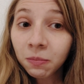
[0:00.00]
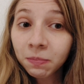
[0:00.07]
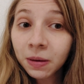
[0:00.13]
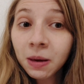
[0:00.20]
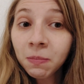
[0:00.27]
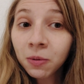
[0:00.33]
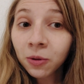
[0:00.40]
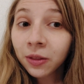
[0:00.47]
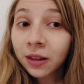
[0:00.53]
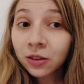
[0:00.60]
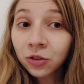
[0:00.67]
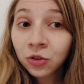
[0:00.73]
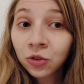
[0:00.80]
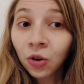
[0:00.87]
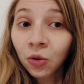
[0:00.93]
people that
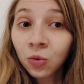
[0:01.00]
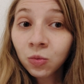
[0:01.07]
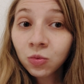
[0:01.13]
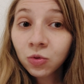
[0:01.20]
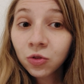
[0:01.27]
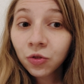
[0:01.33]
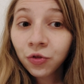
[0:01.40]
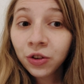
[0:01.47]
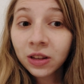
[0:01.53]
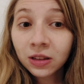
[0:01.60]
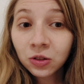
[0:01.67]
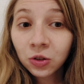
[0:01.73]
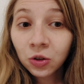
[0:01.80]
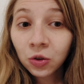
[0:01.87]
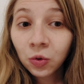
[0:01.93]
don't fit
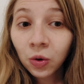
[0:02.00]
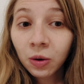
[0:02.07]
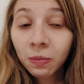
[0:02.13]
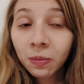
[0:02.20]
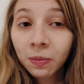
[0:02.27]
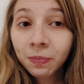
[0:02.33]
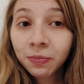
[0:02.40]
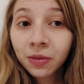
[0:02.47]
into the norm.